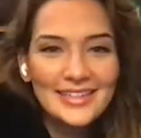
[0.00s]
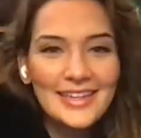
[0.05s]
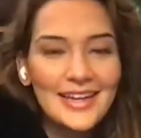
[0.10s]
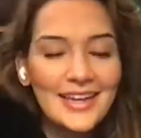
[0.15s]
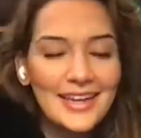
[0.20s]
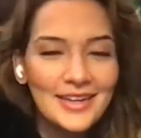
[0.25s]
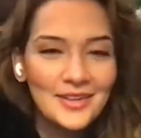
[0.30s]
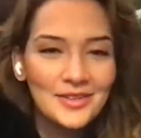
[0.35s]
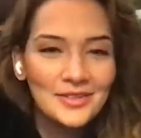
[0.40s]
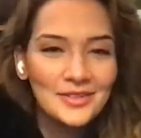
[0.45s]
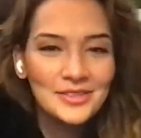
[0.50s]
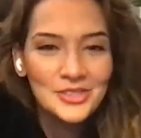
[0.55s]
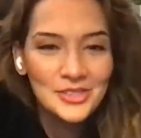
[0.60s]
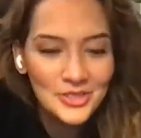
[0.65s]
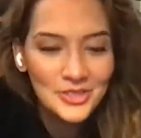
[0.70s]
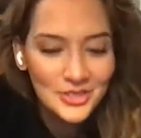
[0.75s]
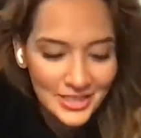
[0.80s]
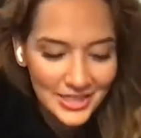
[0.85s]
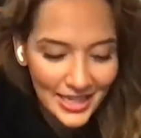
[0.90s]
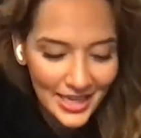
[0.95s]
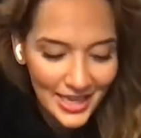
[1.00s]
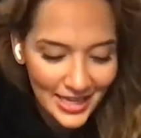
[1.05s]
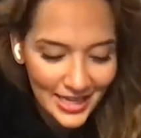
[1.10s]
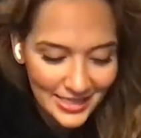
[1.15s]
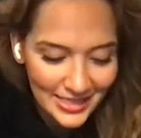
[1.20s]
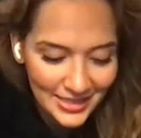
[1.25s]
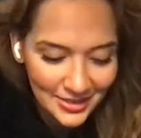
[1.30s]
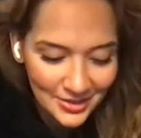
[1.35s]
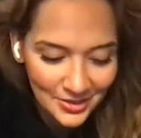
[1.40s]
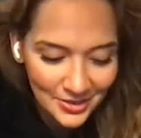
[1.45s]
You know, juicy
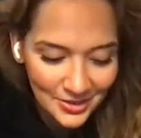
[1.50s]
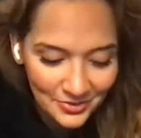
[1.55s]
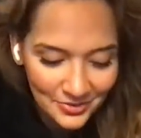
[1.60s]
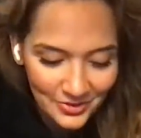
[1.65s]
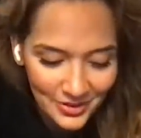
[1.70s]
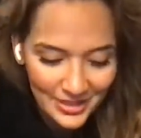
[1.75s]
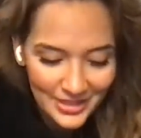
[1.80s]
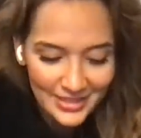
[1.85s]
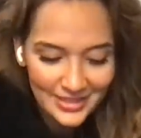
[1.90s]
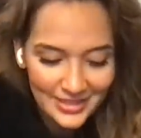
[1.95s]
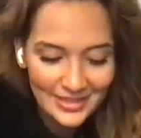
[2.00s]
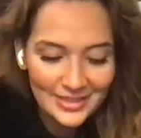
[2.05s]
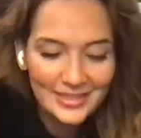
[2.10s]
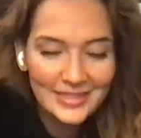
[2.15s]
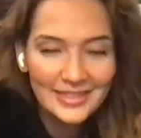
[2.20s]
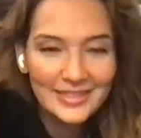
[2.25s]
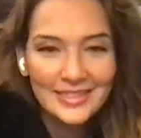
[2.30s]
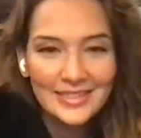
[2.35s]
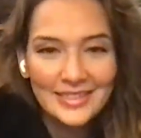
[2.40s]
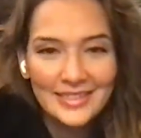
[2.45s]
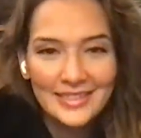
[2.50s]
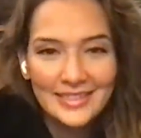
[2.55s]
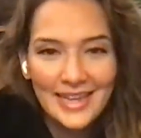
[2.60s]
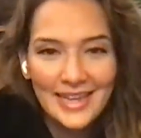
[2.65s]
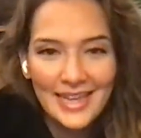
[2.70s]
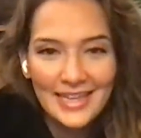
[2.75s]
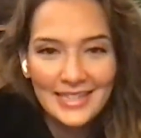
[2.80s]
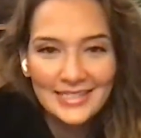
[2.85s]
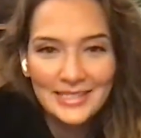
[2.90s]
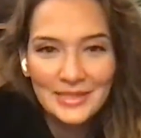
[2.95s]
ass little fucking
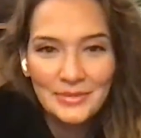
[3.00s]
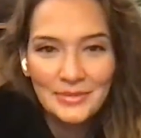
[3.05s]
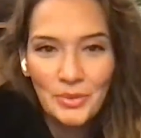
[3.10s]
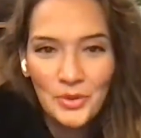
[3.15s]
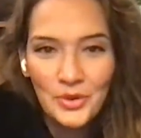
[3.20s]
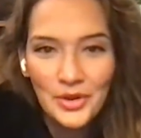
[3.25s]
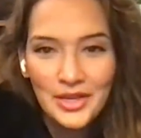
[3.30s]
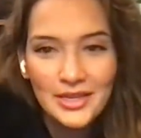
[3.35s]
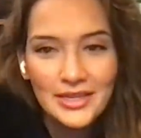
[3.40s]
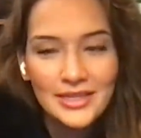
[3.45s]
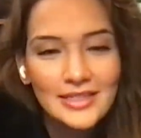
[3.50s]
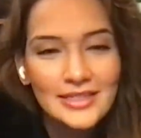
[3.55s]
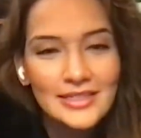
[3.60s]
nasty boy.